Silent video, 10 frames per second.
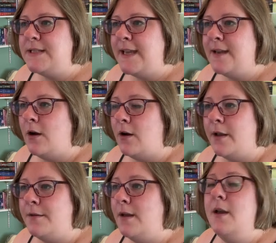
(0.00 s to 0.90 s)
date
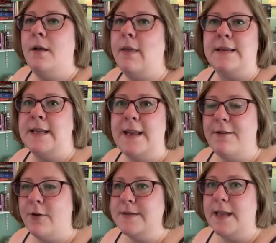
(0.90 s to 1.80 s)
on, like
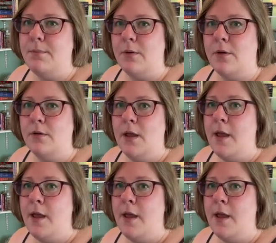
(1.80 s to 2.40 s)
today, for example,